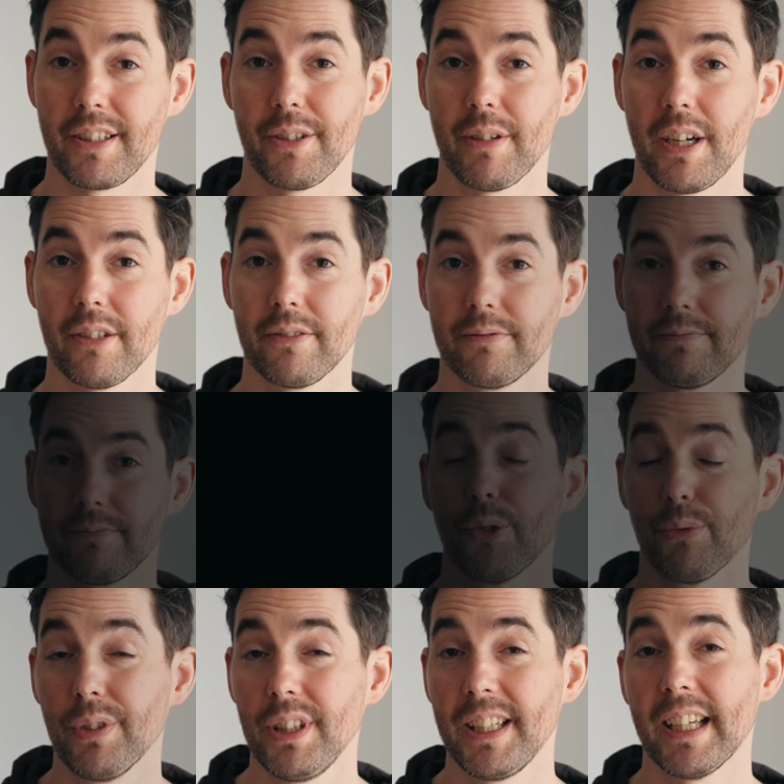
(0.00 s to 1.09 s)
stick around.
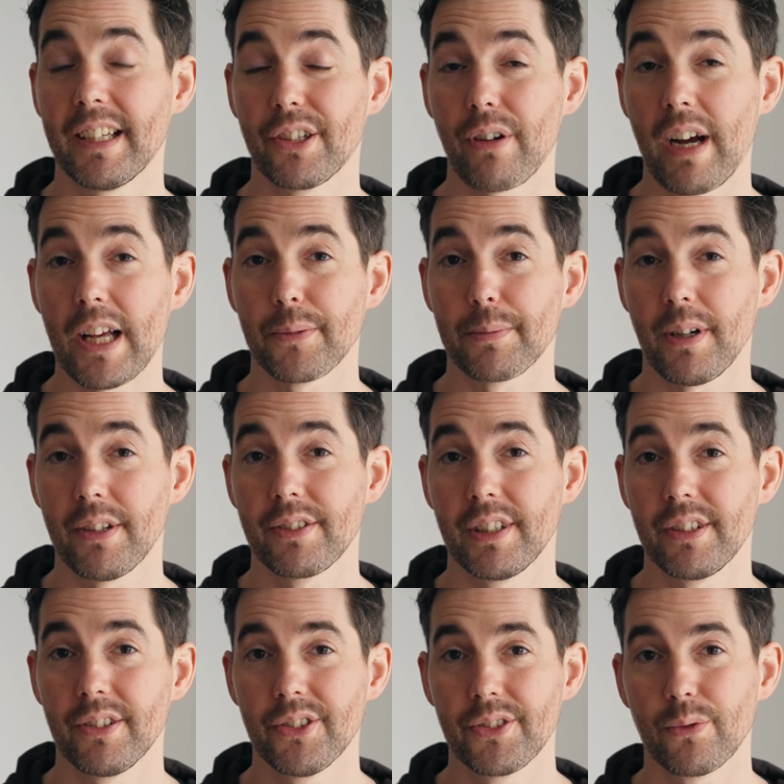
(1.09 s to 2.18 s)
To really get a grasp on
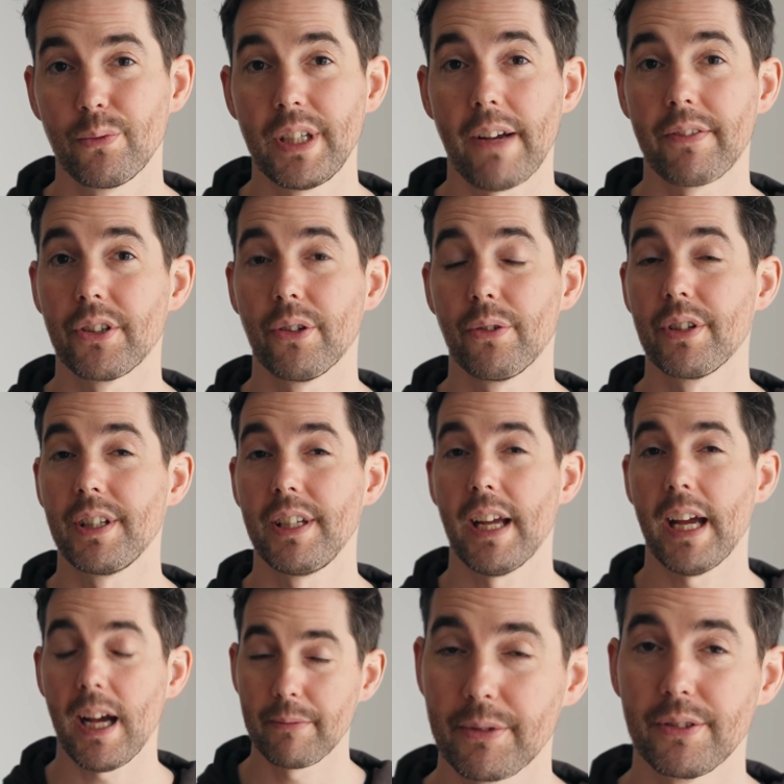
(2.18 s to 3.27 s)
singles, we have to go to
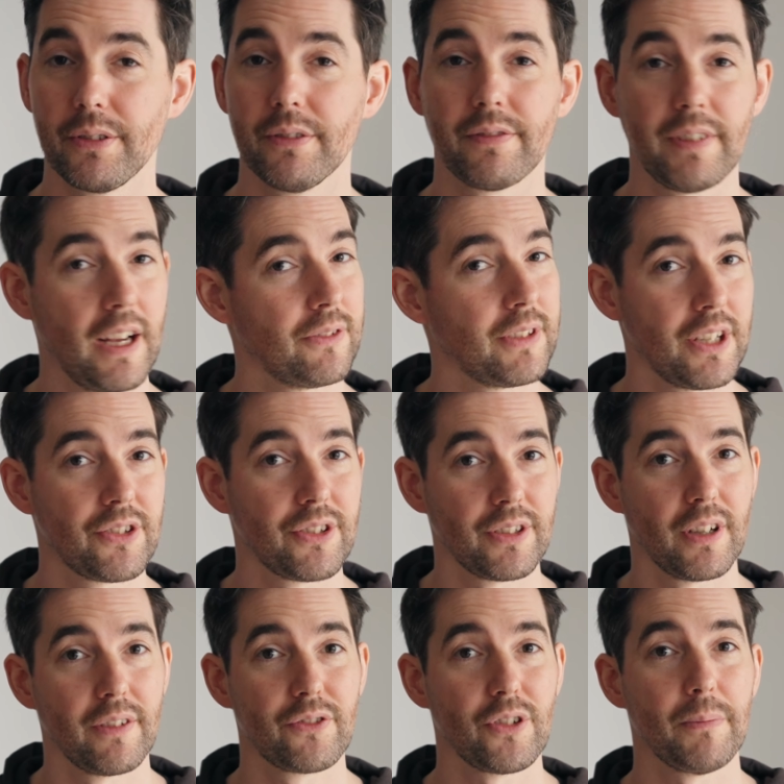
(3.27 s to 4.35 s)
the absolute
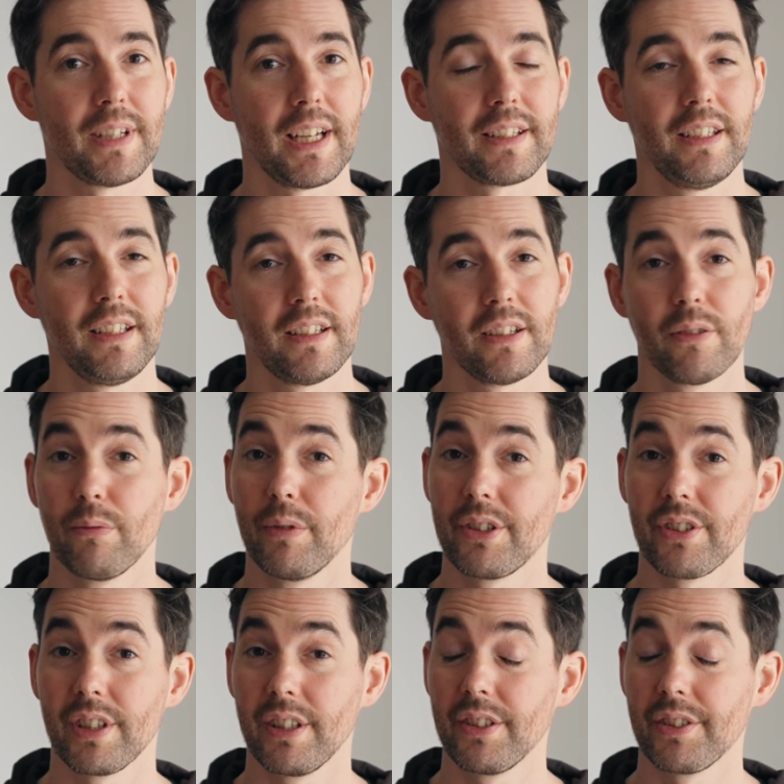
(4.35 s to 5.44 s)
foundation of drum technique,
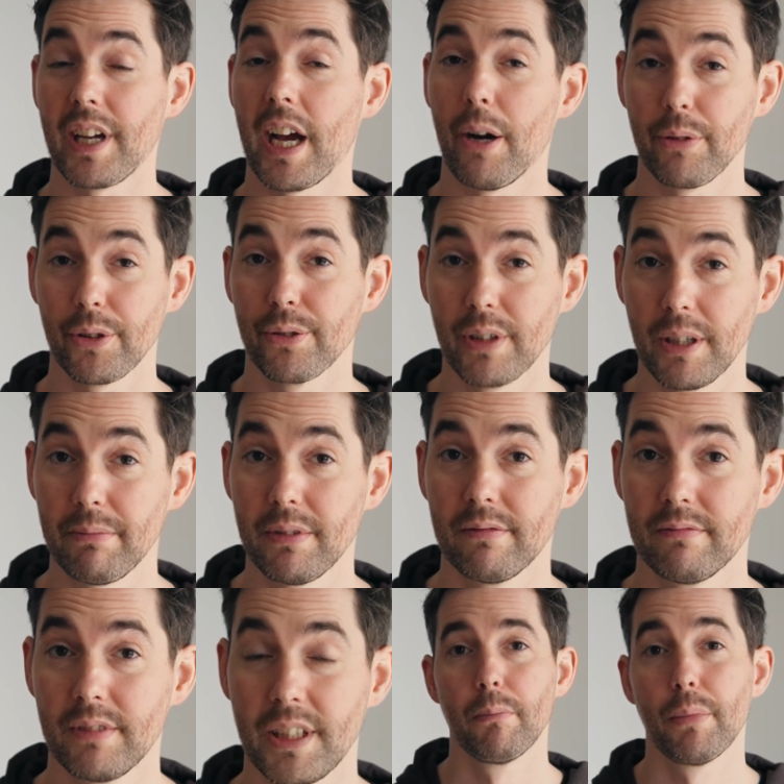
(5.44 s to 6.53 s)
which is our grip.
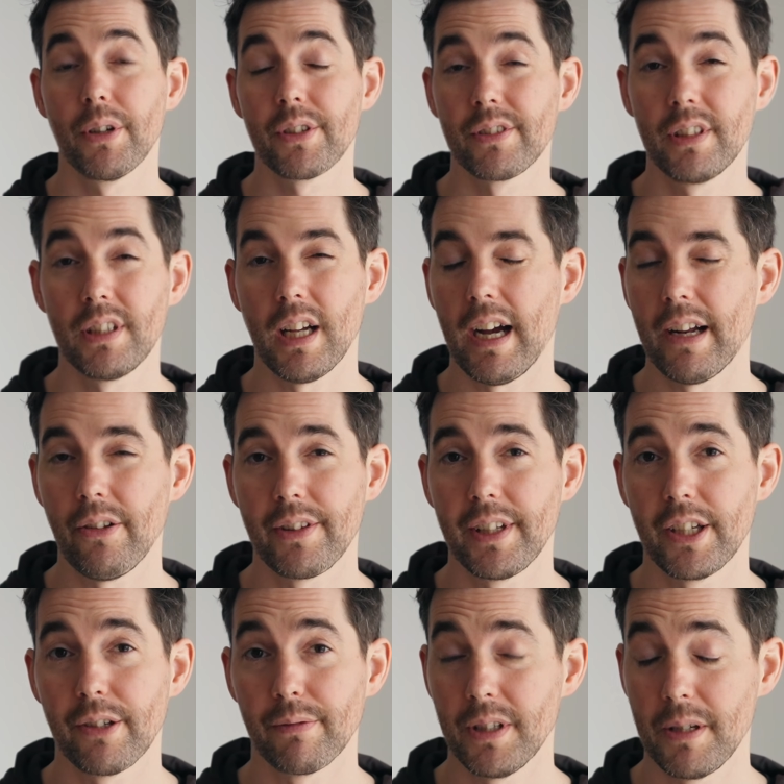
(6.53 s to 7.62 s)
Personally, I don't
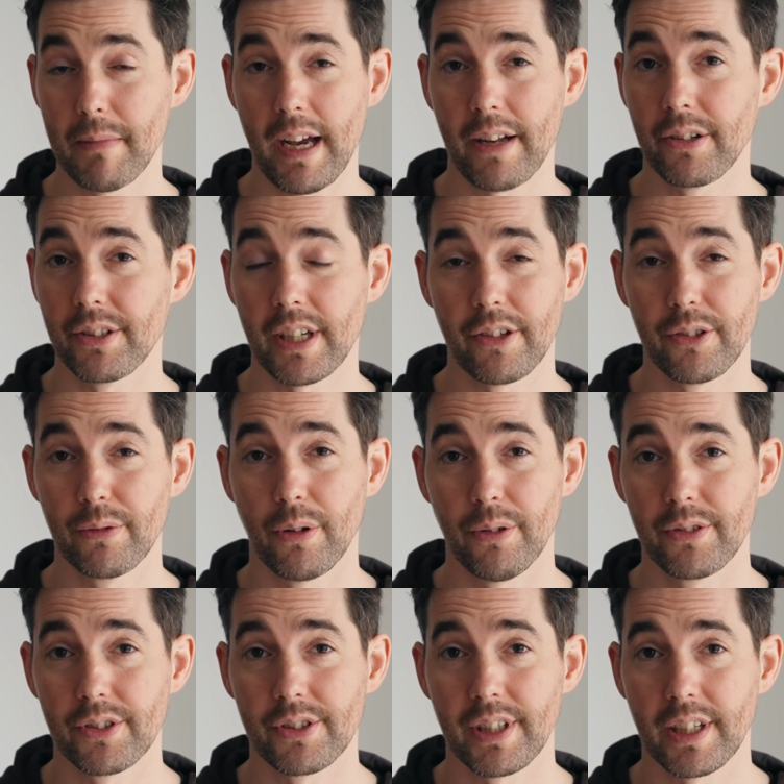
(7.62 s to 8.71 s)
think it really matters how you
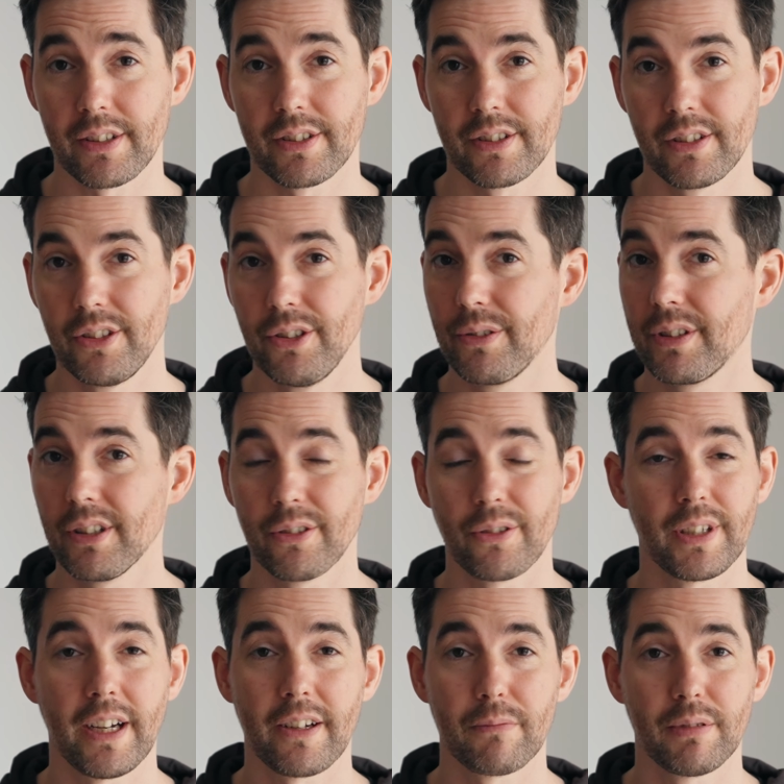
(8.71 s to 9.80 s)
hold your sticks. You can
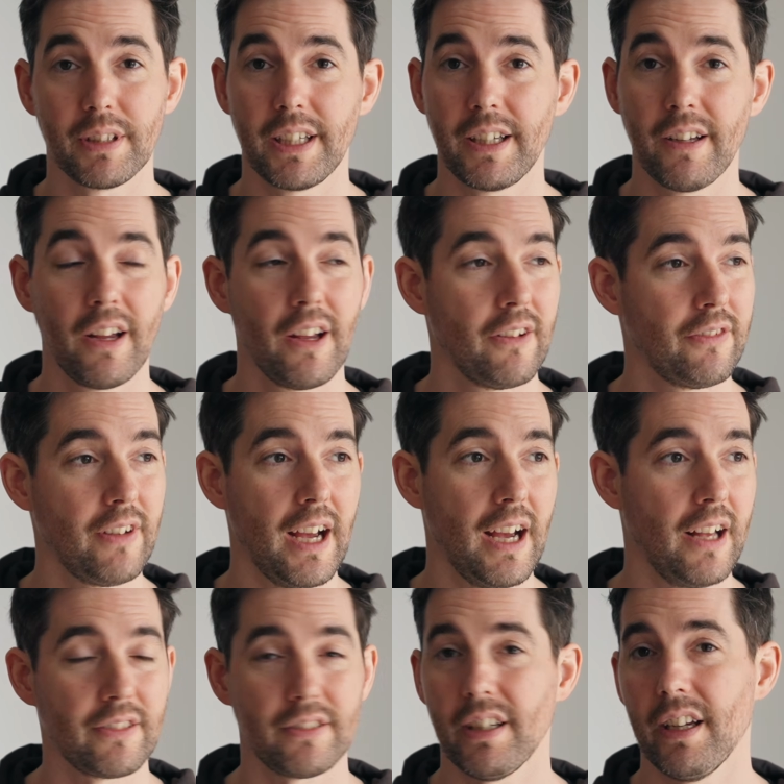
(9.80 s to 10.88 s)
learn how to play
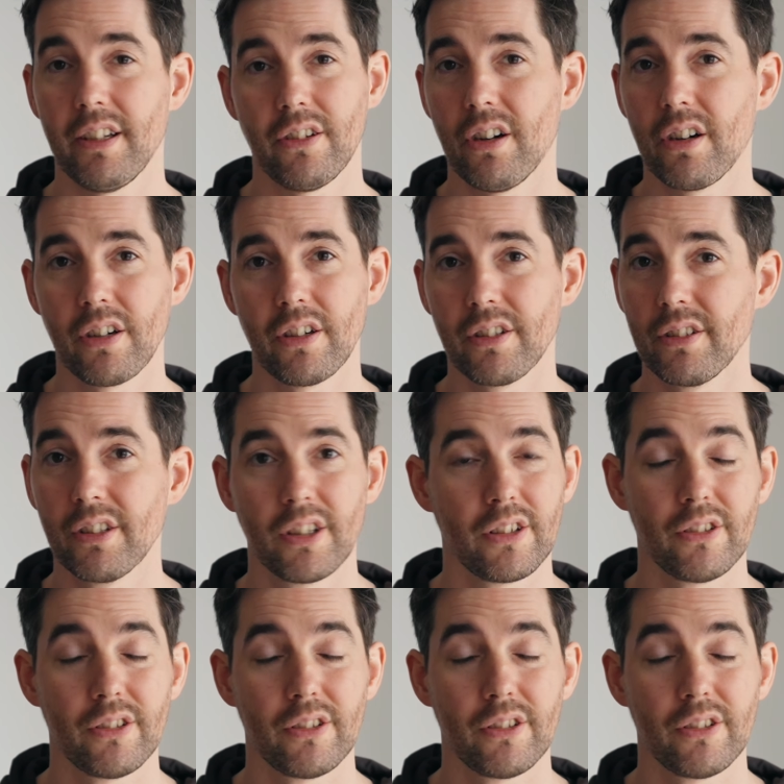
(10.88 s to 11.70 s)
fast and hard